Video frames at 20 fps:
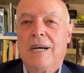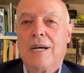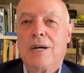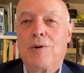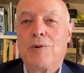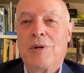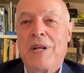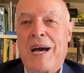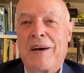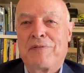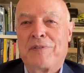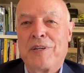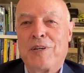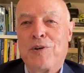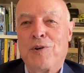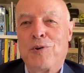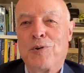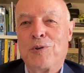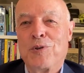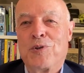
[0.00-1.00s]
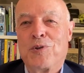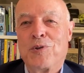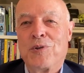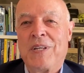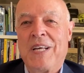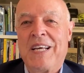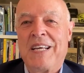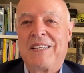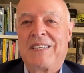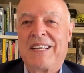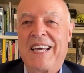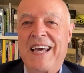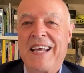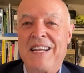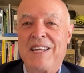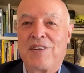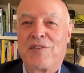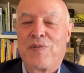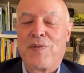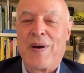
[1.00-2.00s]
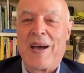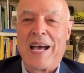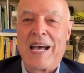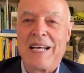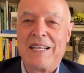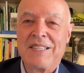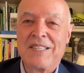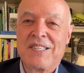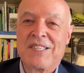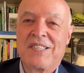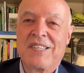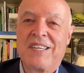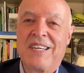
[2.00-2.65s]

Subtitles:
Good afternoon to the tennis fans.